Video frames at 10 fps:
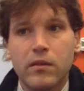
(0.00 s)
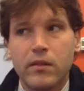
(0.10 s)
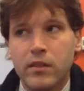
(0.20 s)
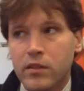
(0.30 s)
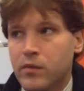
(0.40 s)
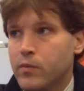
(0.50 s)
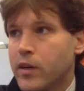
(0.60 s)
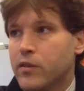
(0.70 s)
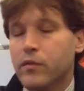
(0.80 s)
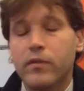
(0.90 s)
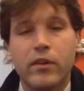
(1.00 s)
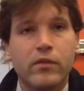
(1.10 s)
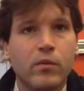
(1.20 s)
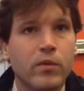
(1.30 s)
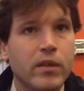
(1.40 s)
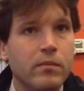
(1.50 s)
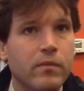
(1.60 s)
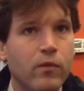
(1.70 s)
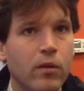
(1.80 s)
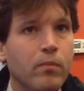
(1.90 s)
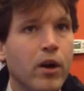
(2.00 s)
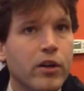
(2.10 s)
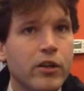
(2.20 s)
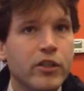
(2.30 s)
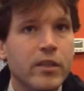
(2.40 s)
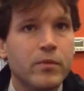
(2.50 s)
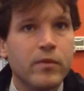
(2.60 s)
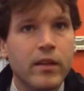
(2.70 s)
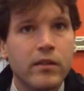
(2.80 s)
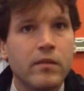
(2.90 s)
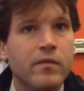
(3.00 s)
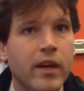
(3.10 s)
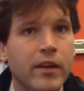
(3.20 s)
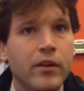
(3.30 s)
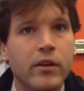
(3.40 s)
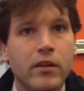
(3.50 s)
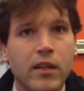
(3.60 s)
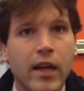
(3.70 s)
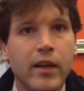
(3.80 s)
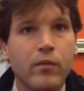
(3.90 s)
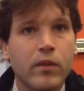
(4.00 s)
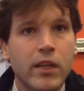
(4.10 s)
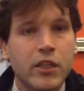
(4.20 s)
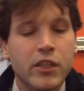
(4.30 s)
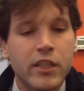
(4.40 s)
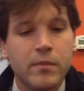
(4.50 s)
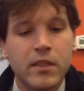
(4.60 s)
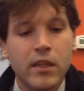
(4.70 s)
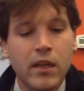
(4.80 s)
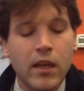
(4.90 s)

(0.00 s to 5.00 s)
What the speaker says: this is what I was referring to when we form partnerships rather than vendor-client relationships,